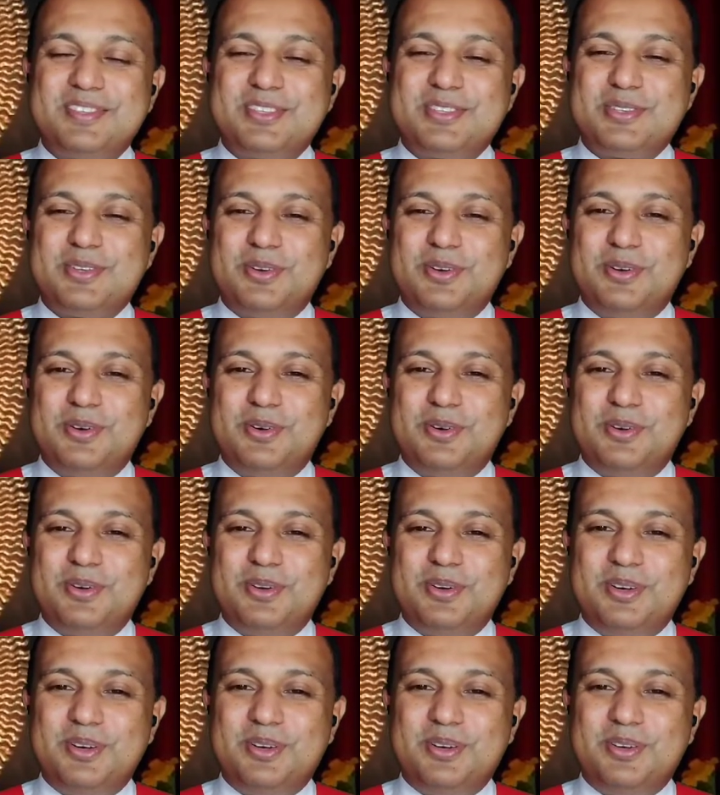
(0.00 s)

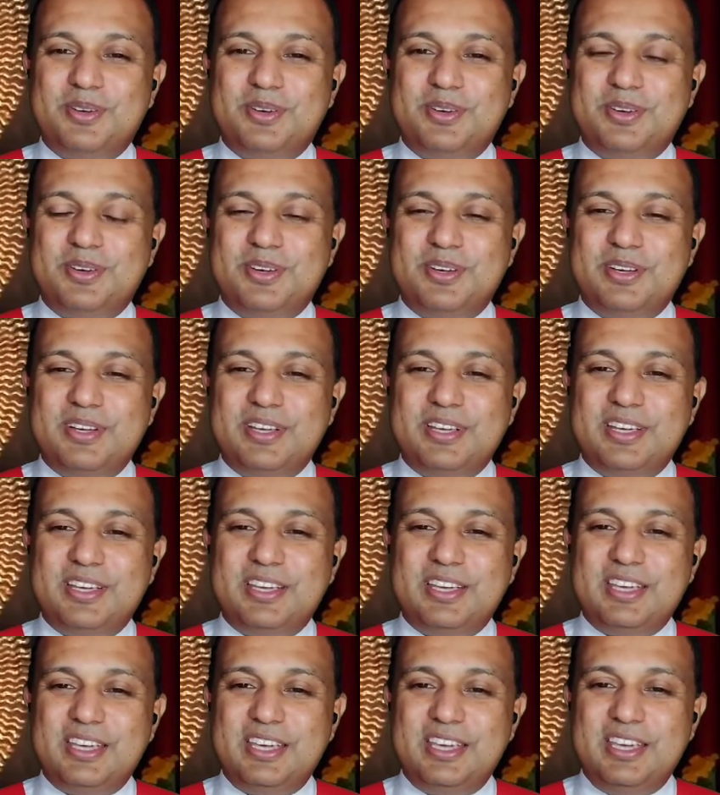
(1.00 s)
So
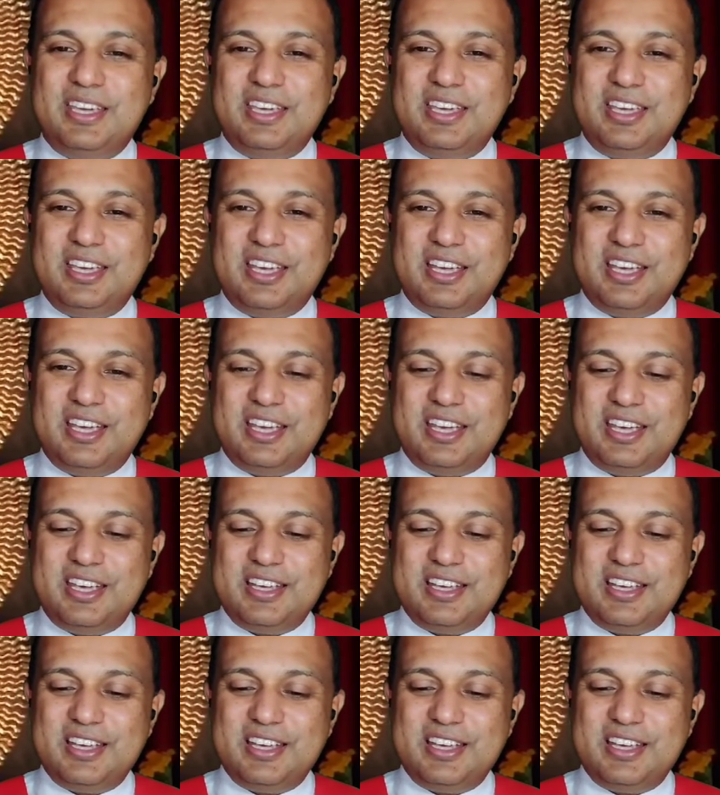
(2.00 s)
he